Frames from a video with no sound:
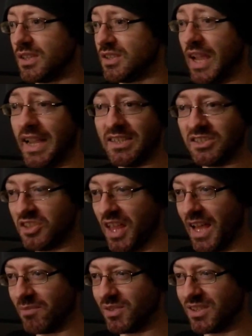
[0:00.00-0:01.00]
change
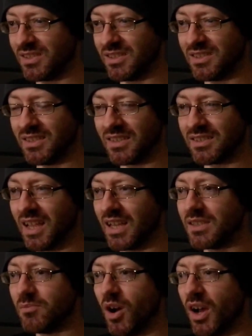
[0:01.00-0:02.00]
that because it just
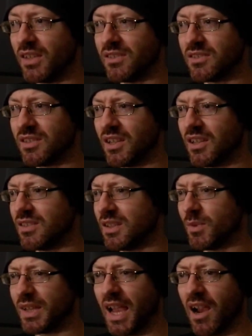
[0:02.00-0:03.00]
undermines some
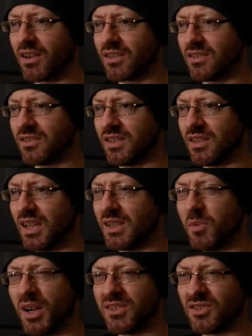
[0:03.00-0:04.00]
of the characters and
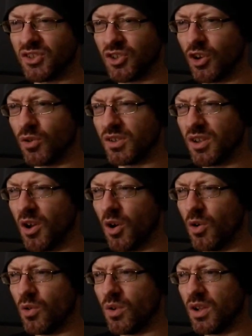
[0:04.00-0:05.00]
undermines the show as a
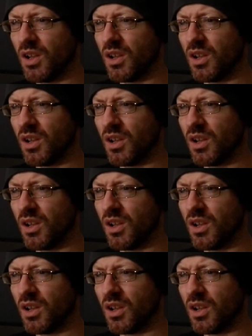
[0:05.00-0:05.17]
whole